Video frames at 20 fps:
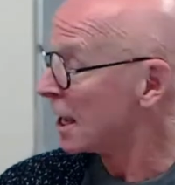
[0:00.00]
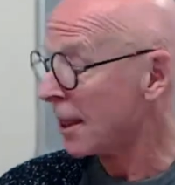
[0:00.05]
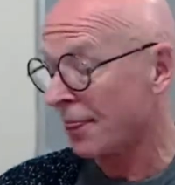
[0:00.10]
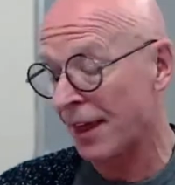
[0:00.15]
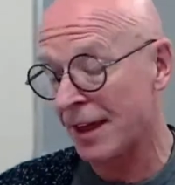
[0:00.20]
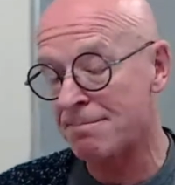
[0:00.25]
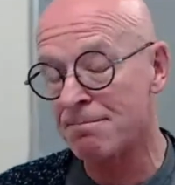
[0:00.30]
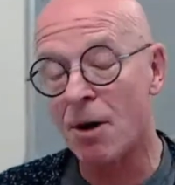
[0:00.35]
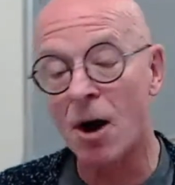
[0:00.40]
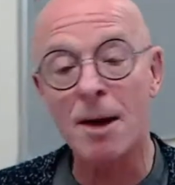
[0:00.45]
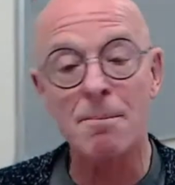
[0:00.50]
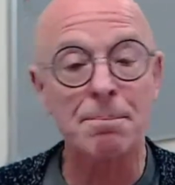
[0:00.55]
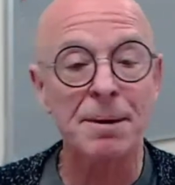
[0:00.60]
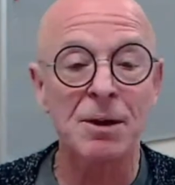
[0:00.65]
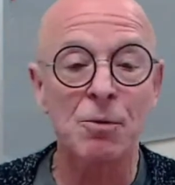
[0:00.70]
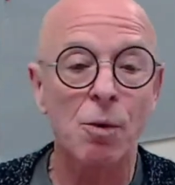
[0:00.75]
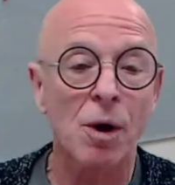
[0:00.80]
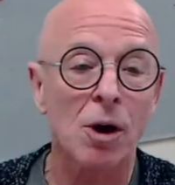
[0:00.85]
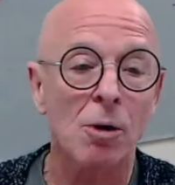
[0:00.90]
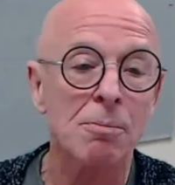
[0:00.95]
They might be
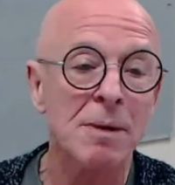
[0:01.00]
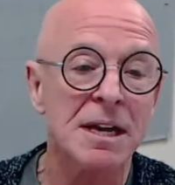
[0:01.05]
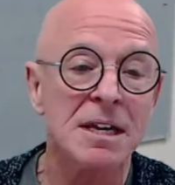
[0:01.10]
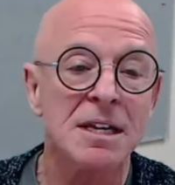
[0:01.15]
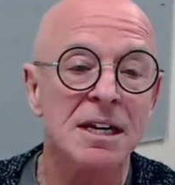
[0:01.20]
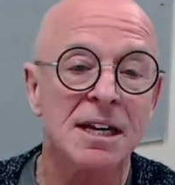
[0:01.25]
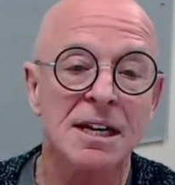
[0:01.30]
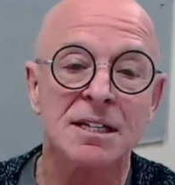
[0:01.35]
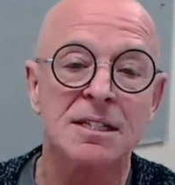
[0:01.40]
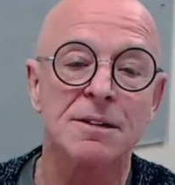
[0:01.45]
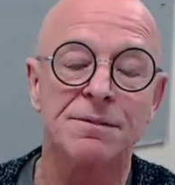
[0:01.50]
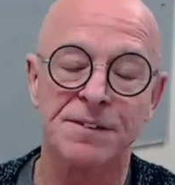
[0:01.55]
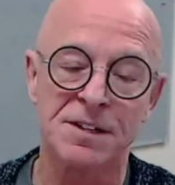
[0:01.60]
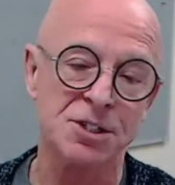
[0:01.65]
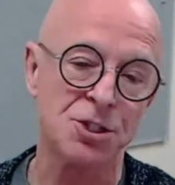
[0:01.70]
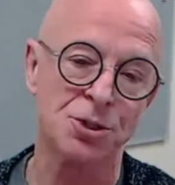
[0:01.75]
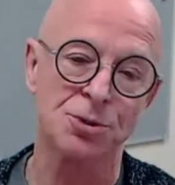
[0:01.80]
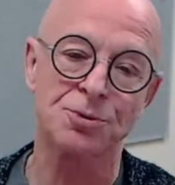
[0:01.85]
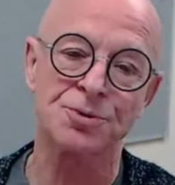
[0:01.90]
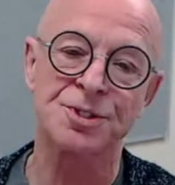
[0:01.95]
well meaning
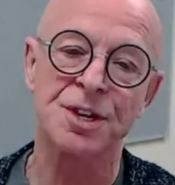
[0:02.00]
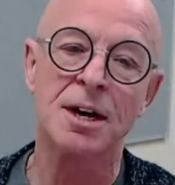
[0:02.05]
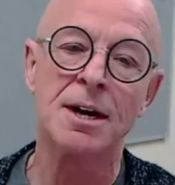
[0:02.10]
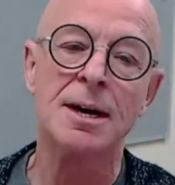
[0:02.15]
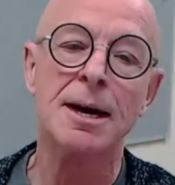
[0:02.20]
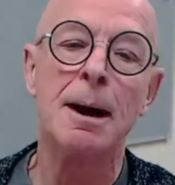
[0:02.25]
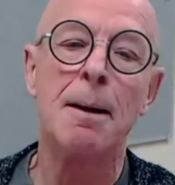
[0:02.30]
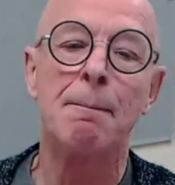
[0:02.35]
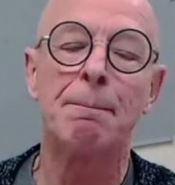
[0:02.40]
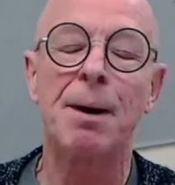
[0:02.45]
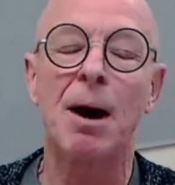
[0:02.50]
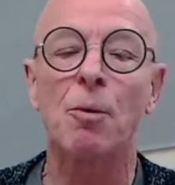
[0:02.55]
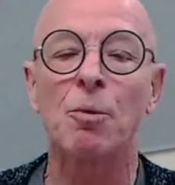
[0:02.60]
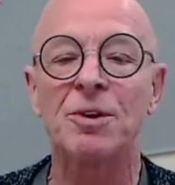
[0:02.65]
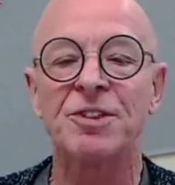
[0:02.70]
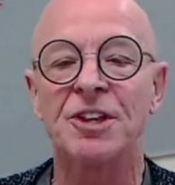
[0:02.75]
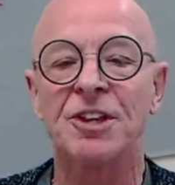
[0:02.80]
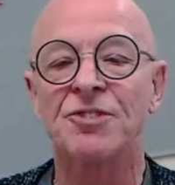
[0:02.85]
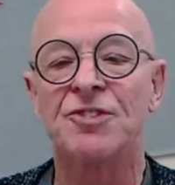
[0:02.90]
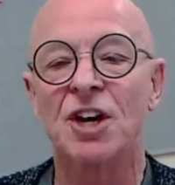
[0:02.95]
individuals, but
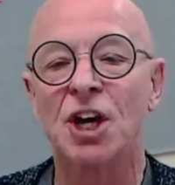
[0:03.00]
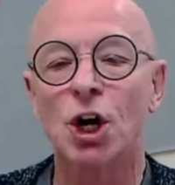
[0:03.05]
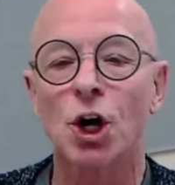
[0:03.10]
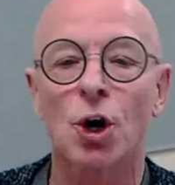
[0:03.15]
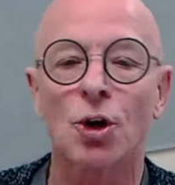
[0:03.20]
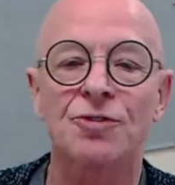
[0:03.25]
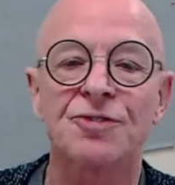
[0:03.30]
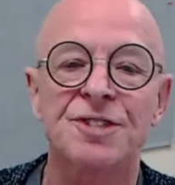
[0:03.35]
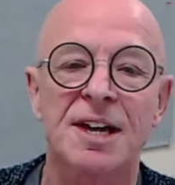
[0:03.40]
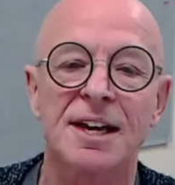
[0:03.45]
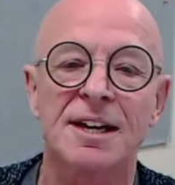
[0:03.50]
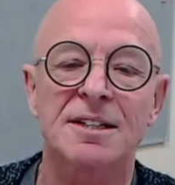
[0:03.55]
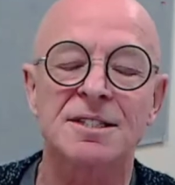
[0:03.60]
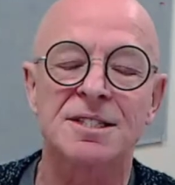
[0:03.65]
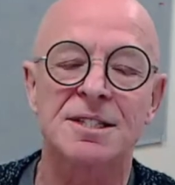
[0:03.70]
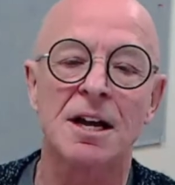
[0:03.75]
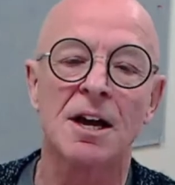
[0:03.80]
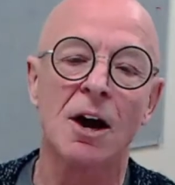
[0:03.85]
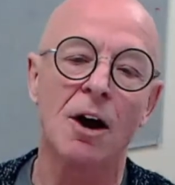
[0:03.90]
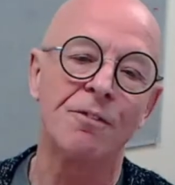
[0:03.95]
within the
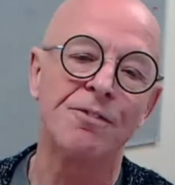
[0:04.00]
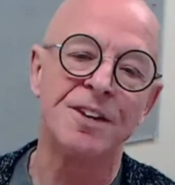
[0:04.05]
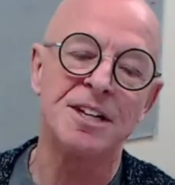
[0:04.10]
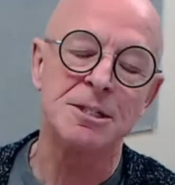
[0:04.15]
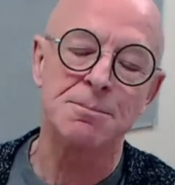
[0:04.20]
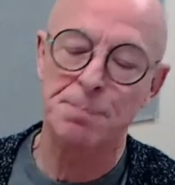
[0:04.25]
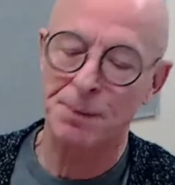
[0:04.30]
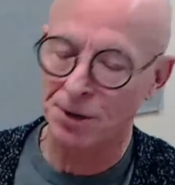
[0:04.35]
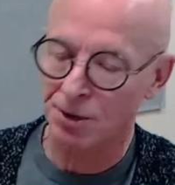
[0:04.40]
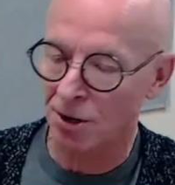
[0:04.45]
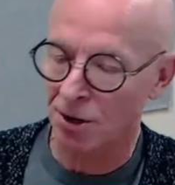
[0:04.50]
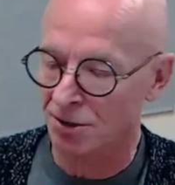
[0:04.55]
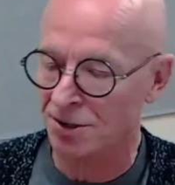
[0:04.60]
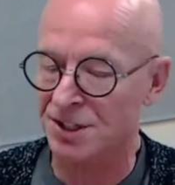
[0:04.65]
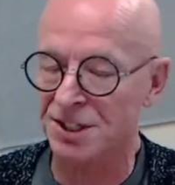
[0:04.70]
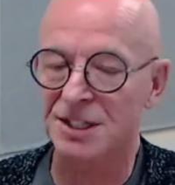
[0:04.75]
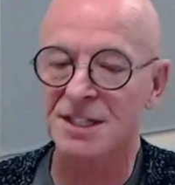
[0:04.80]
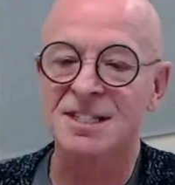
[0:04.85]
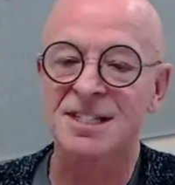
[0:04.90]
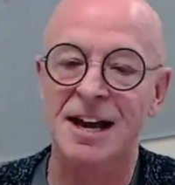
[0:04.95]
context of these
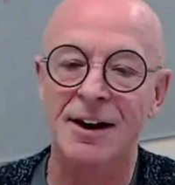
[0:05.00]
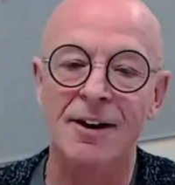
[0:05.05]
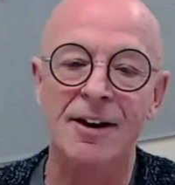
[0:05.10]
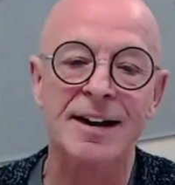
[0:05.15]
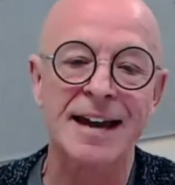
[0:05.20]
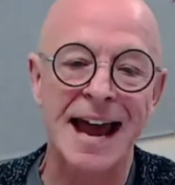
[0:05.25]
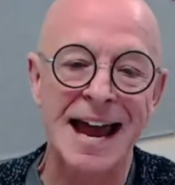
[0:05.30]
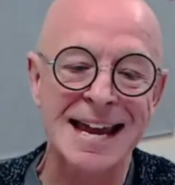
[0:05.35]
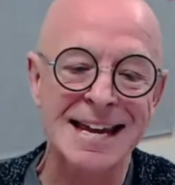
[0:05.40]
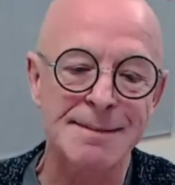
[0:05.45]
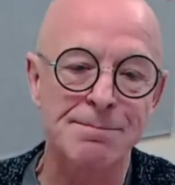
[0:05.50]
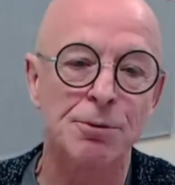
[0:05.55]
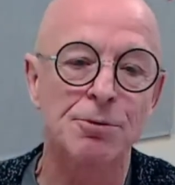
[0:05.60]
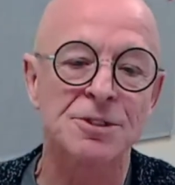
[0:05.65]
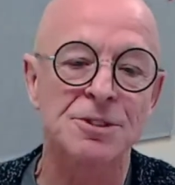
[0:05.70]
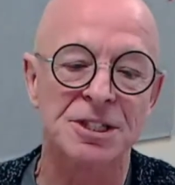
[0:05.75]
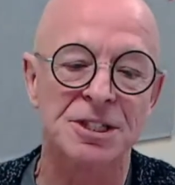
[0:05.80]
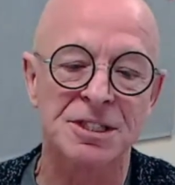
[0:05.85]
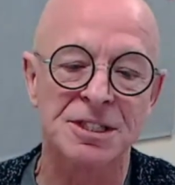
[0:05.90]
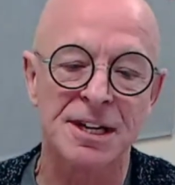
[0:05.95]
bureaucracies, are unable
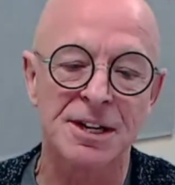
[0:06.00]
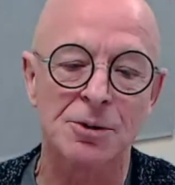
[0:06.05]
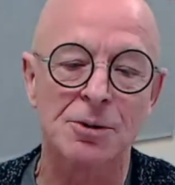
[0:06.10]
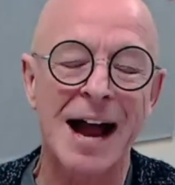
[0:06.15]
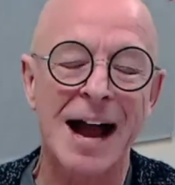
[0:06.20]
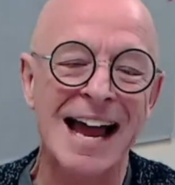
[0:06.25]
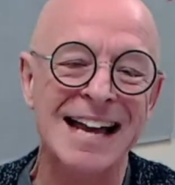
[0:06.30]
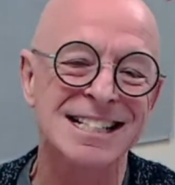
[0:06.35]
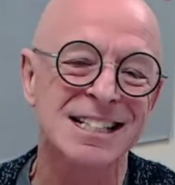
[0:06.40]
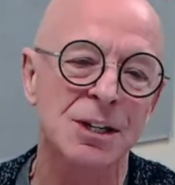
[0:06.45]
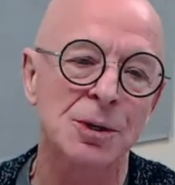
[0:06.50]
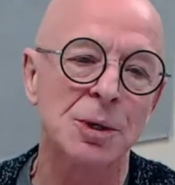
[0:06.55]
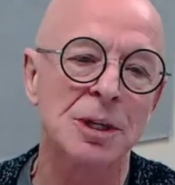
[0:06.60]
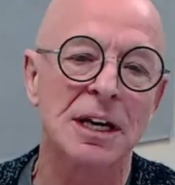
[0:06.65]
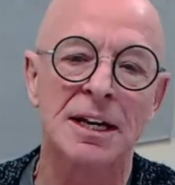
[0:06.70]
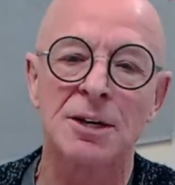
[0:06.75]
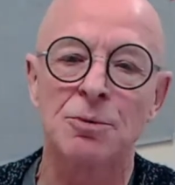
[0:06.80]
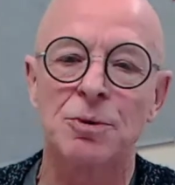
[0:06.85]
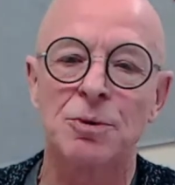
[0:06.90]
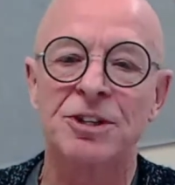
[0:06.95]
to deal
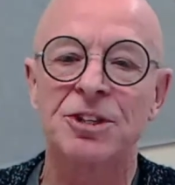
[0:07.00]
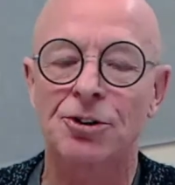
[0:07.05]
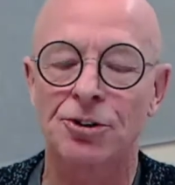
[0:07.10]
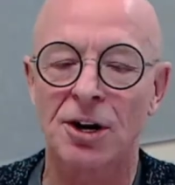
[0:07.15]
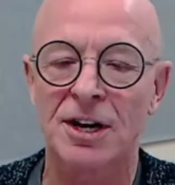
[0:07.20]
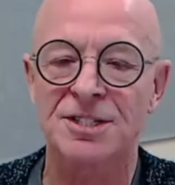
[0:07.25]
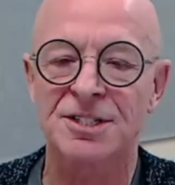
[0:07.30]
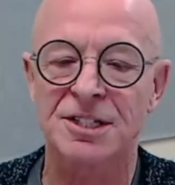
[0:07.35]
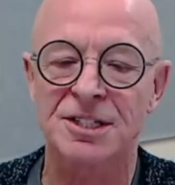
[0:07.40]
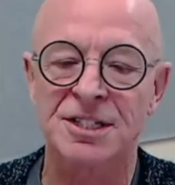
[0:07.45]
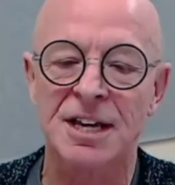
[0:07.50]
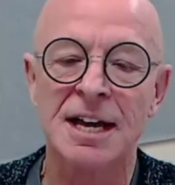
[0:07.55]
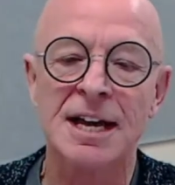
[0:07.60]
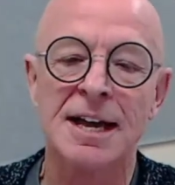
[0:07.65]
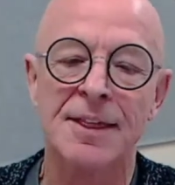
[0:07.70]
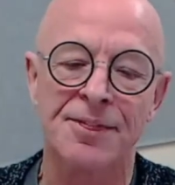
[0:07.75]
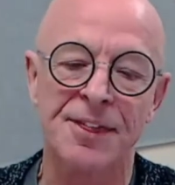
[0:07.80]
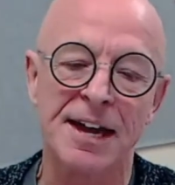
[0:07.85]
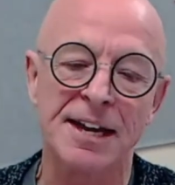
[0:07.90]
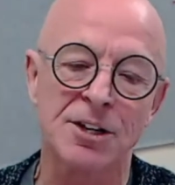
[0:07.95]
adequately with crisis.
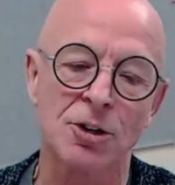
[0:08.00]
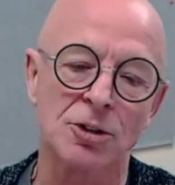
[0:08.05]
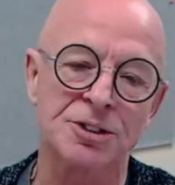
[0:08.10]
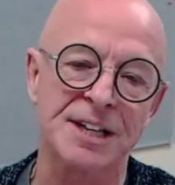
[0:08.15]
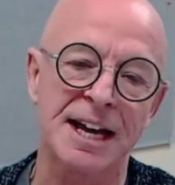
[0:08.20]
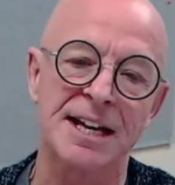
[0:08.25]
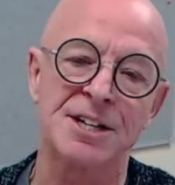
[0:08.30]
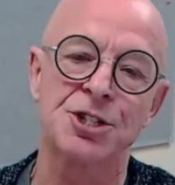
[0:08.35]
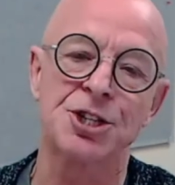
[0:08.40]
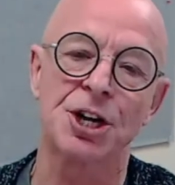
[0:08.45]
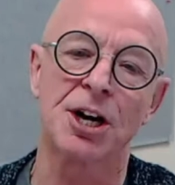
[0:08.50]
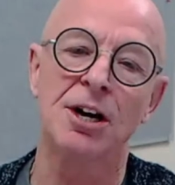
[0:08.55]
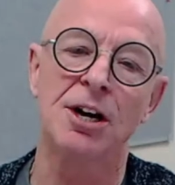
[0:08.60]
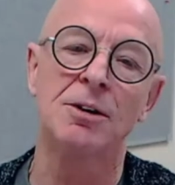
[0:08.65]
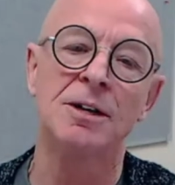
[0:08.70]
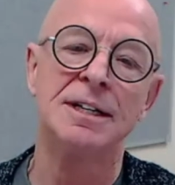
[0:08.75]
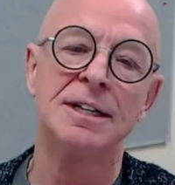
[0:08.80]
They're not agile.